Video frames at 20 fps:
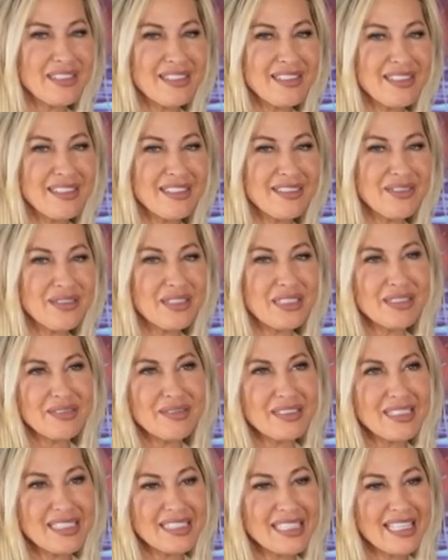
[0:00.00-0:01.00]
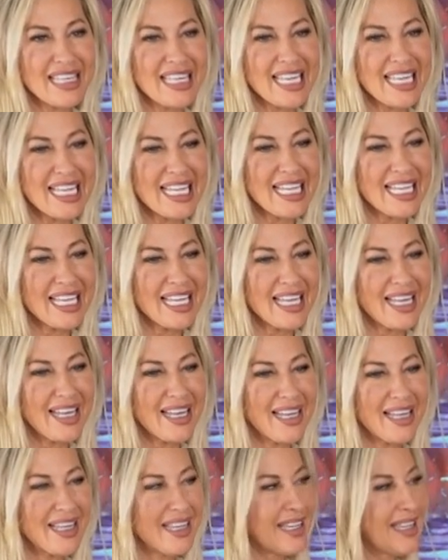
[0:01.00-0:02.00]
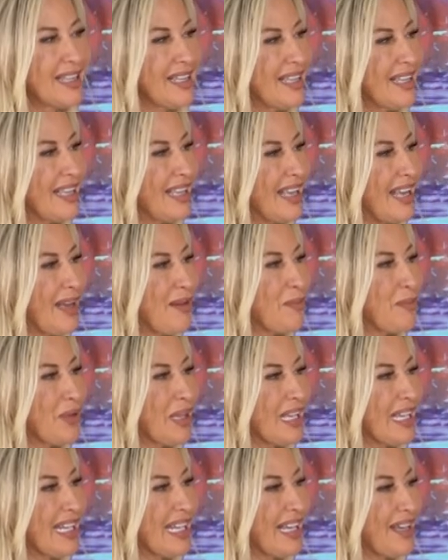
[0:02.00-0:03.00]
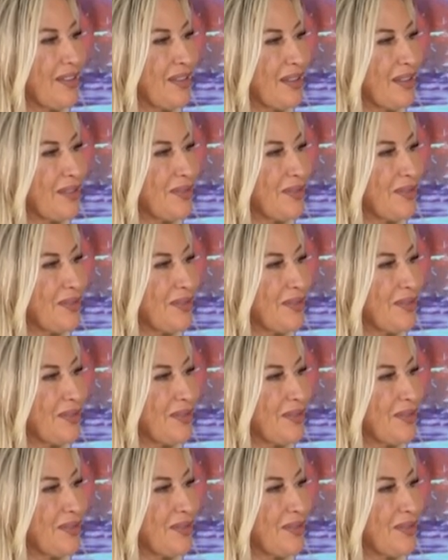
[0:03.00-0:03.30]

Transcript: and then Lauren was like, uh, "I'm wigging out